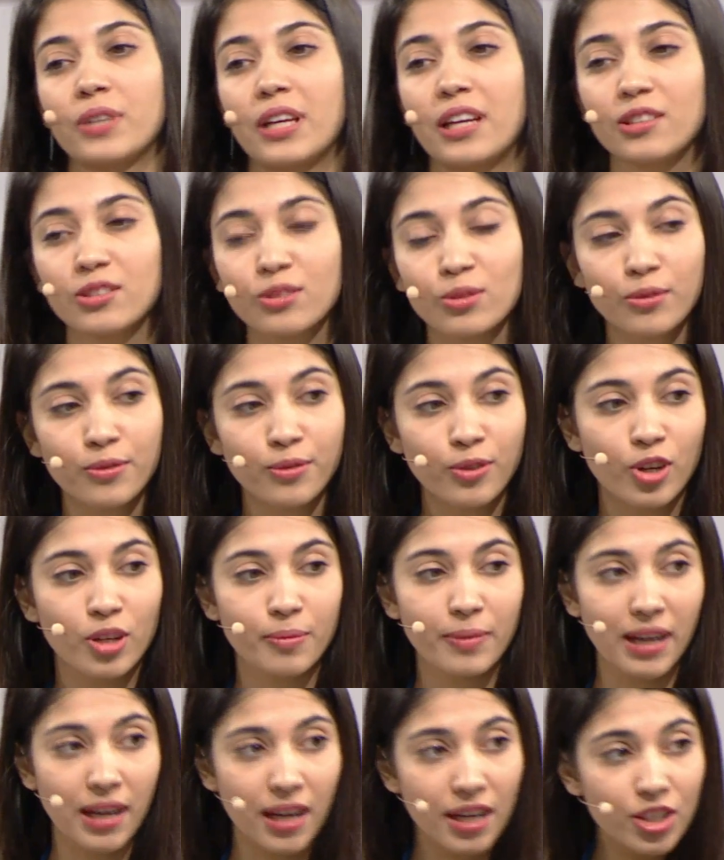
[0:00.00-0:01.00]
and to form
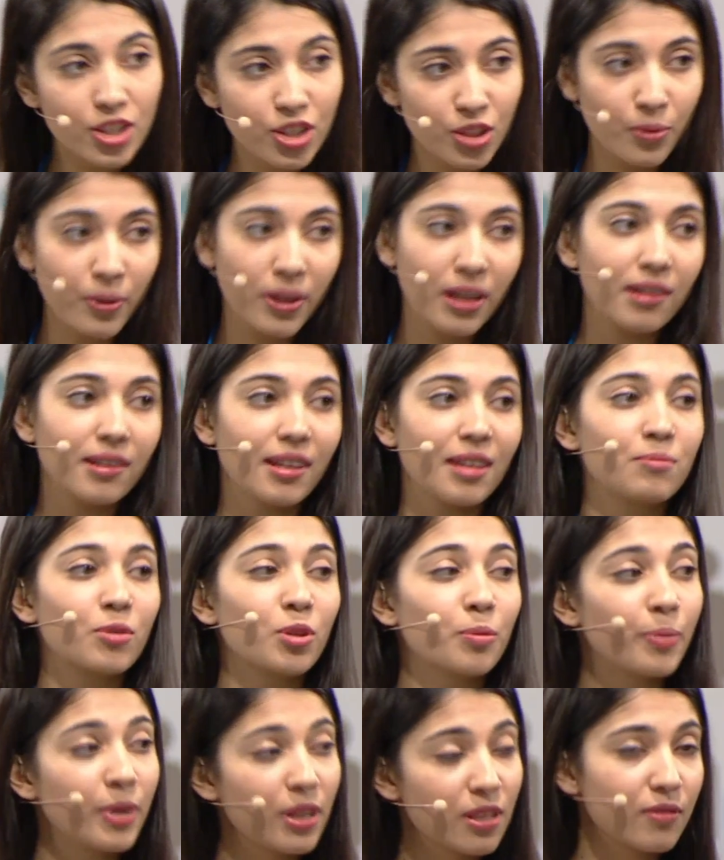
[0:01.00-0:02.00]
a larger one and more
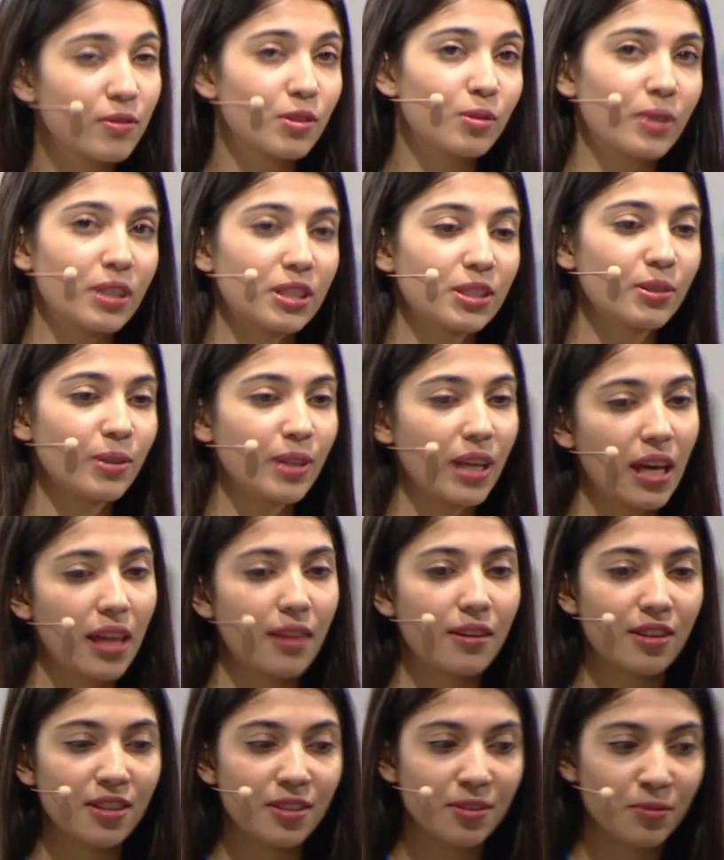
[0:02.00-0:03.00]
peaceful one together.